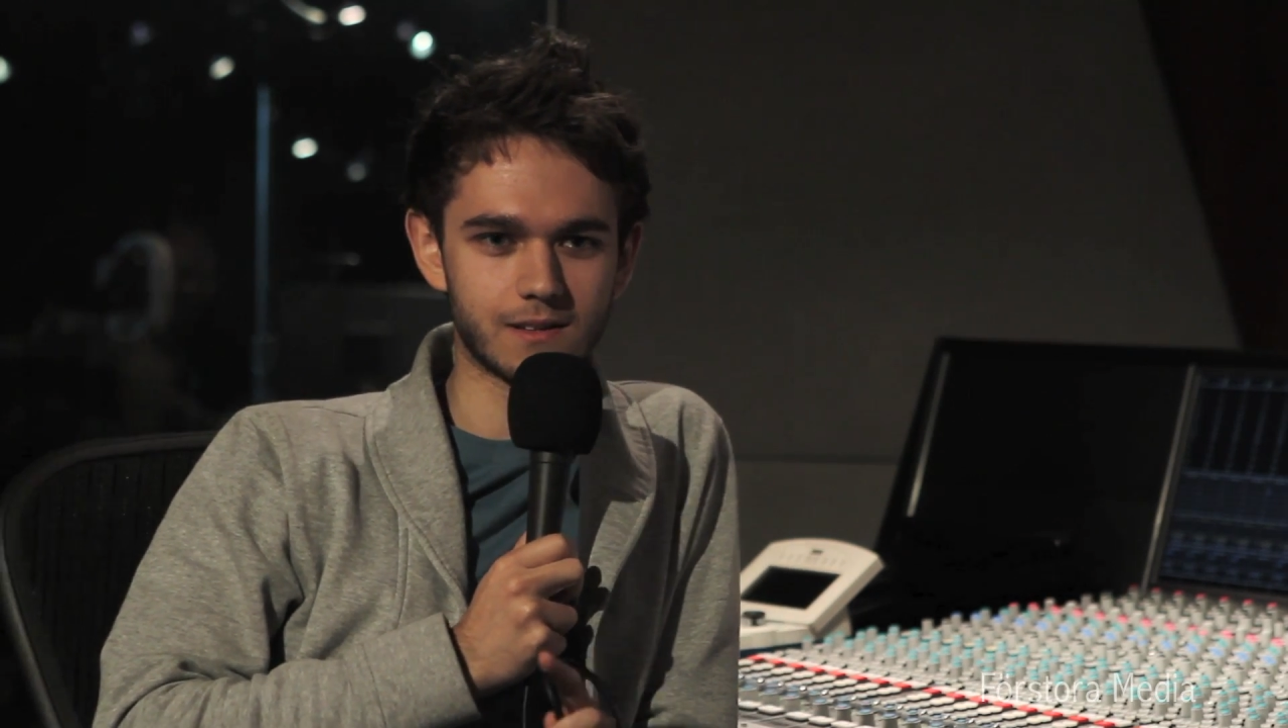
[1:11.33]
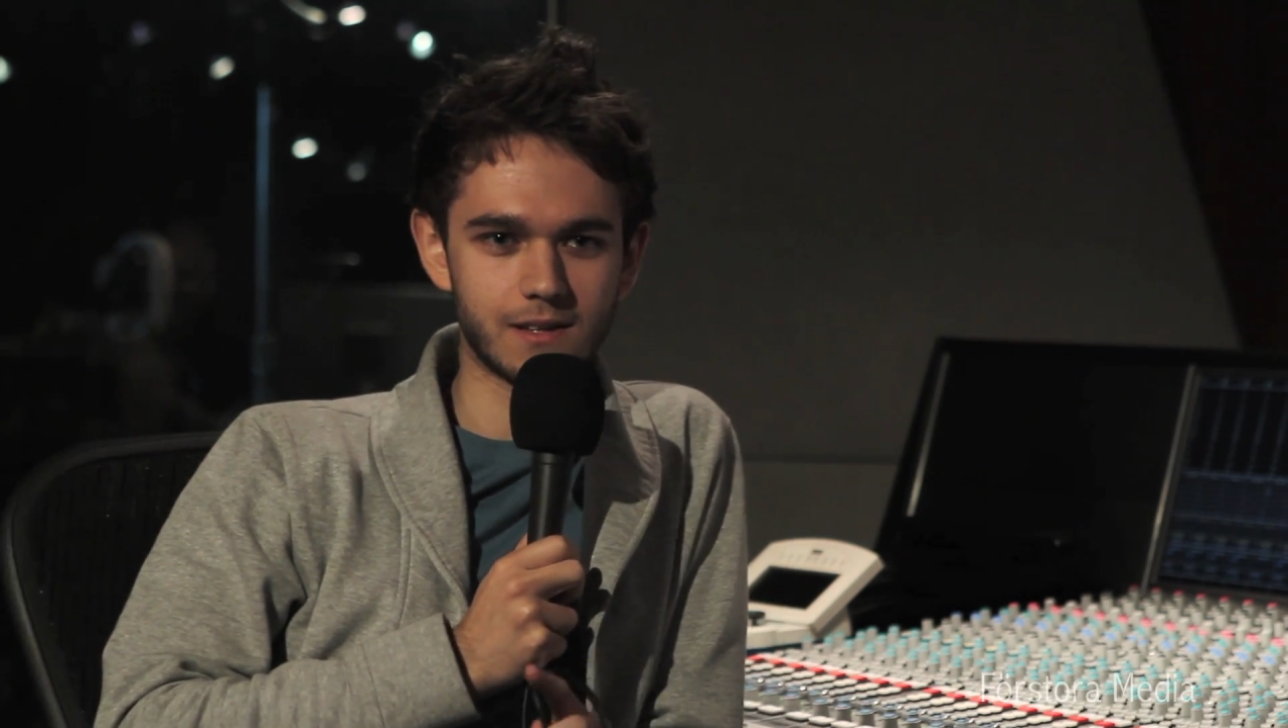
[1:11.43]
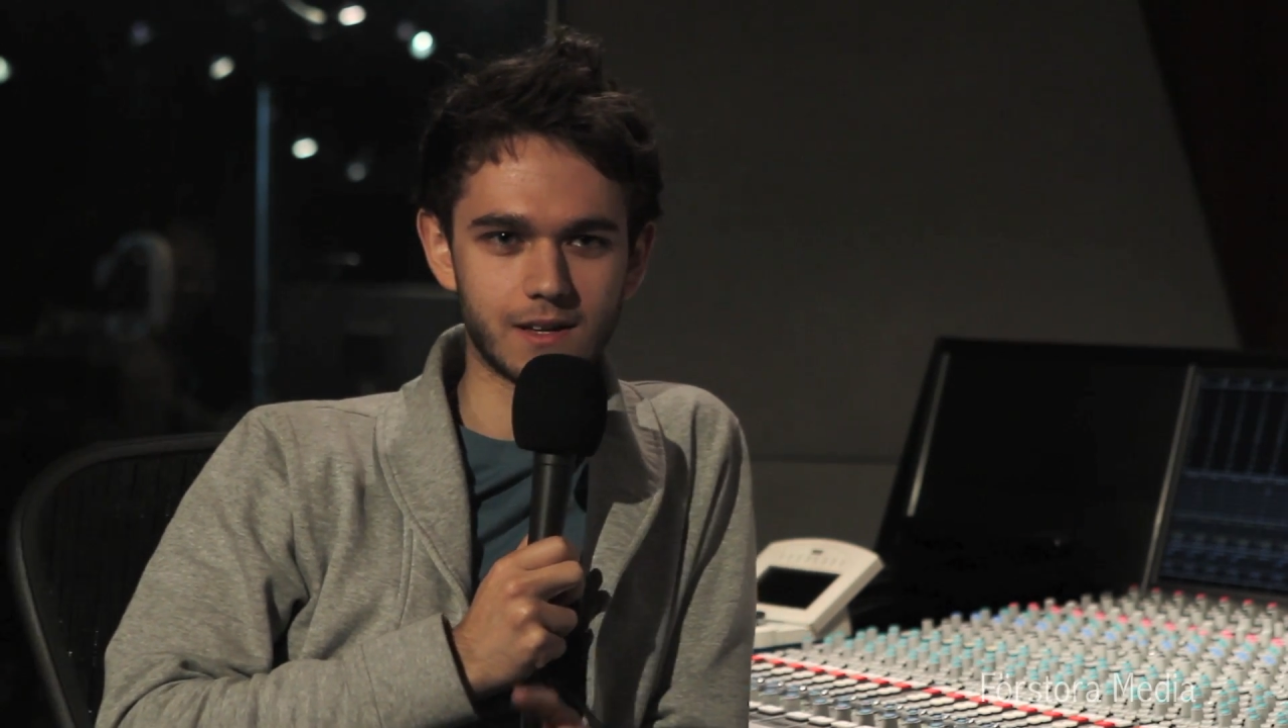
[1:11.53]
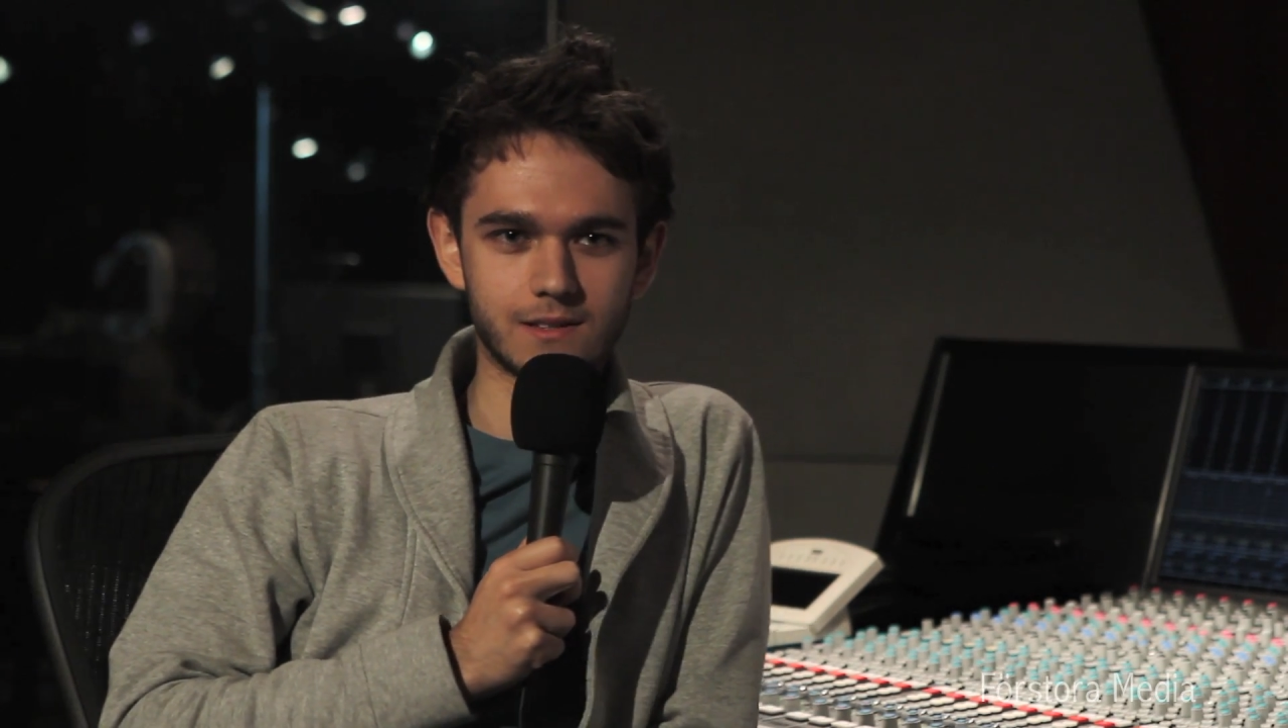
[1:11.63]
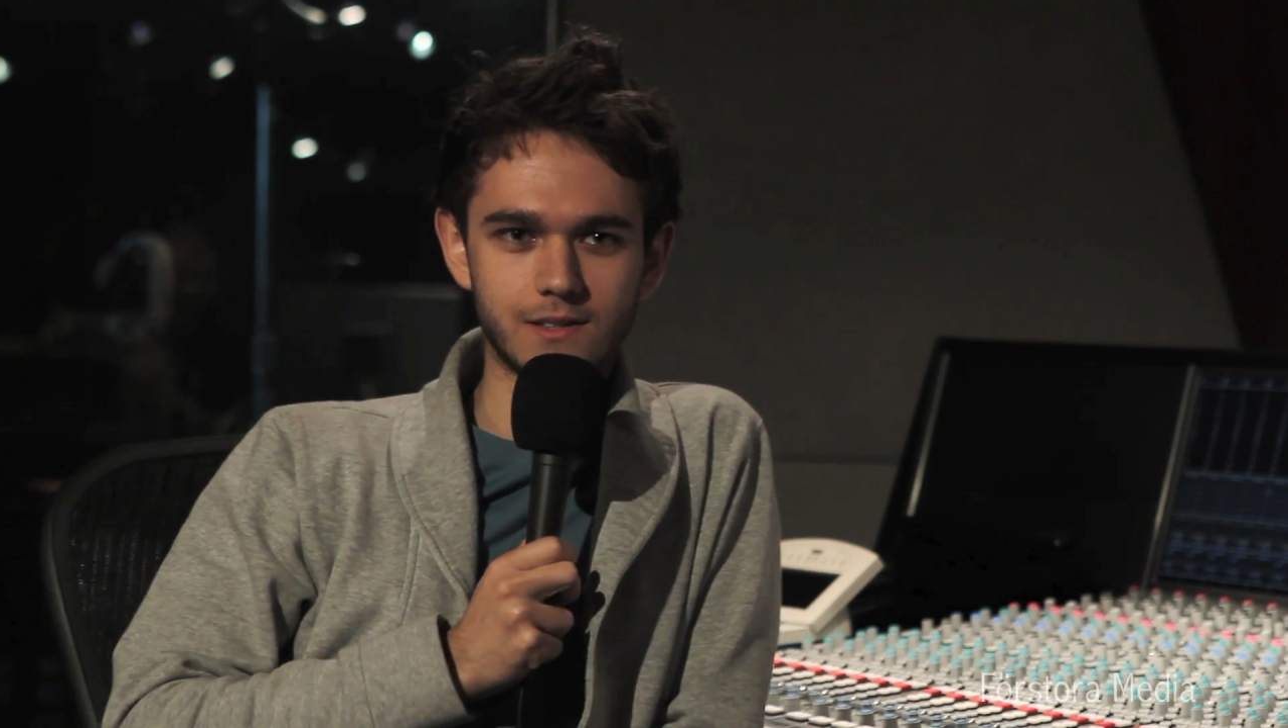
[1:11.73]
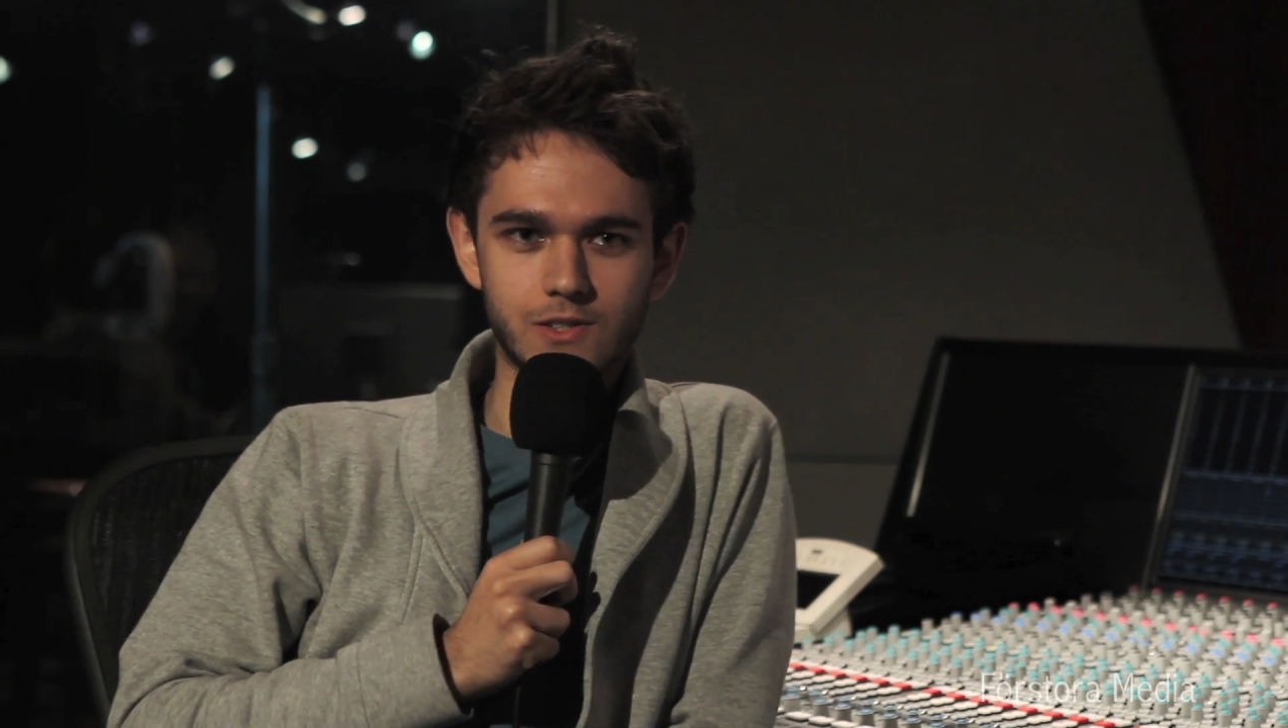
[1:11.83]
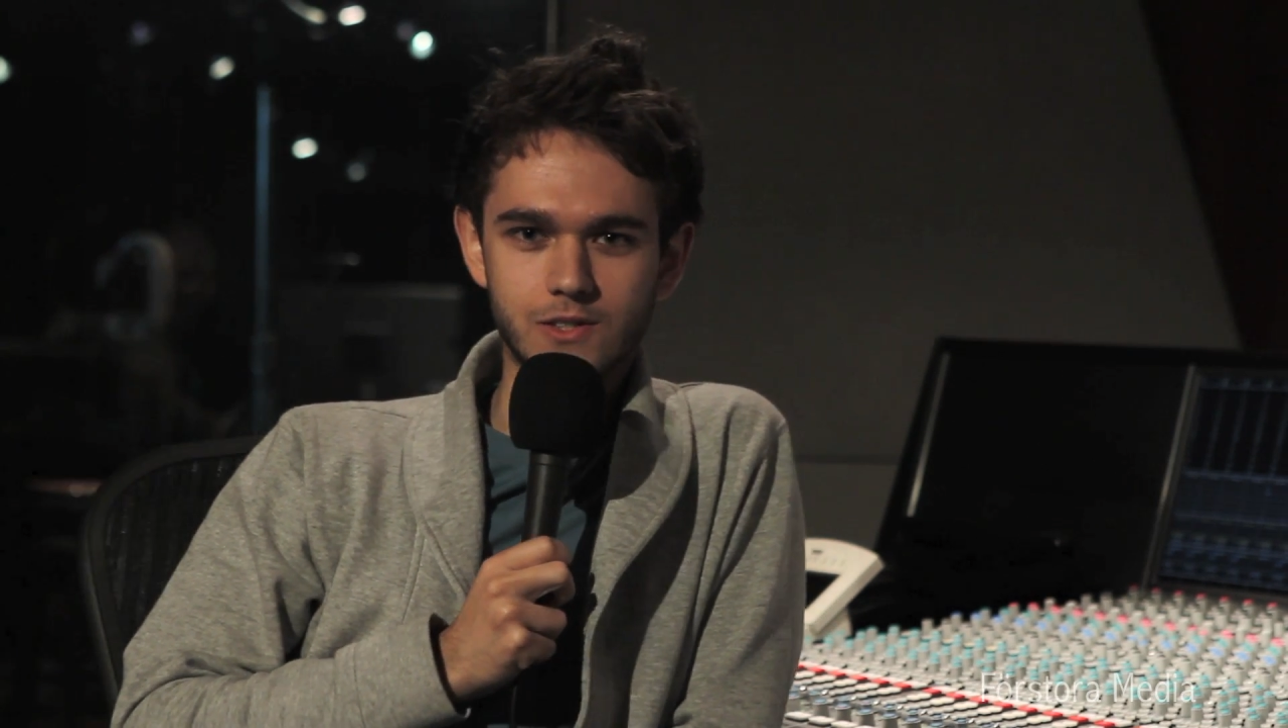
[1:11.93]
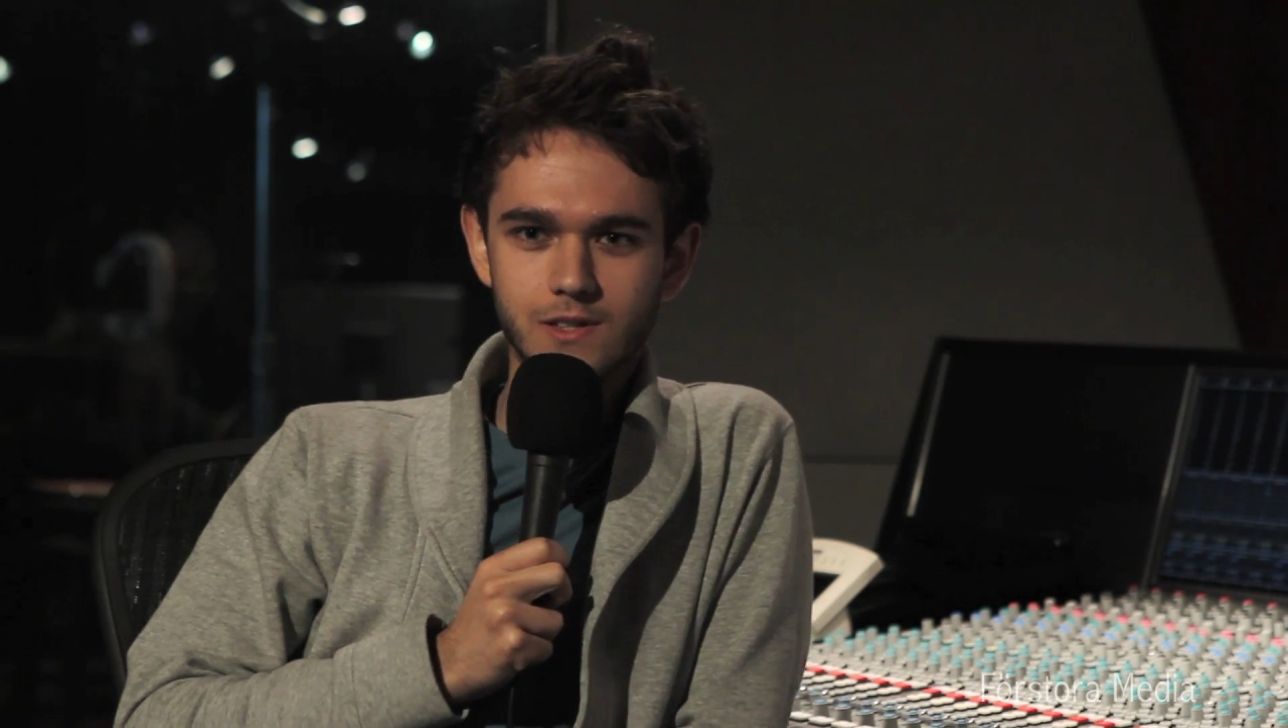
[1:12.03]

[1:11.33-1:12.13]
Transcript: English